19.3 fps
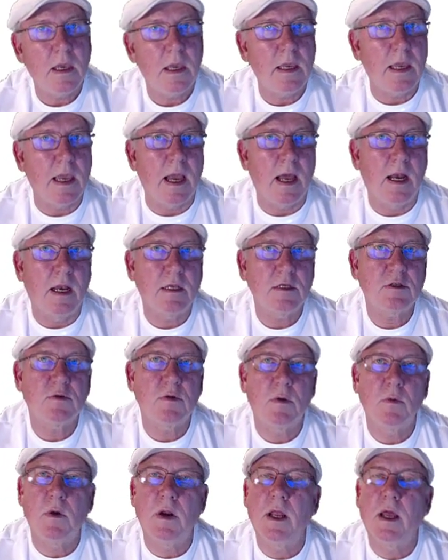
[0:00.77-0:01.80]
Hey Alex,
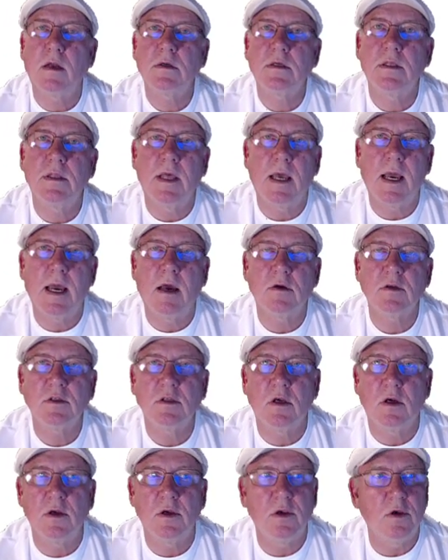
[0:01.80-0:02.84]
we went out to the house
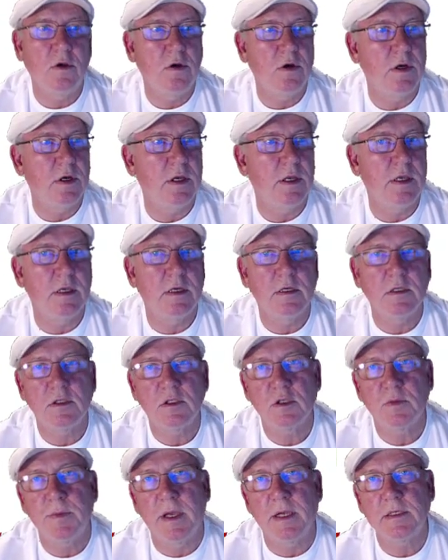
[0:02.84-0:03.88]
on Unity and
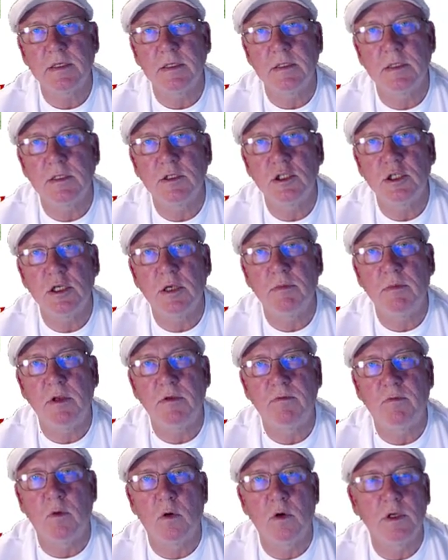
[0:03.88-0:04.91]
inspected the chimney
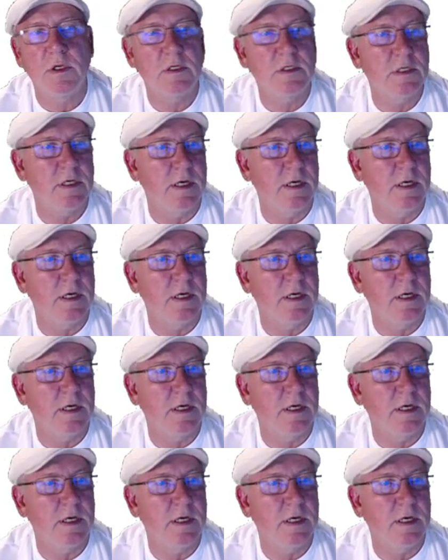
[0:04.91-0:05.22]
for you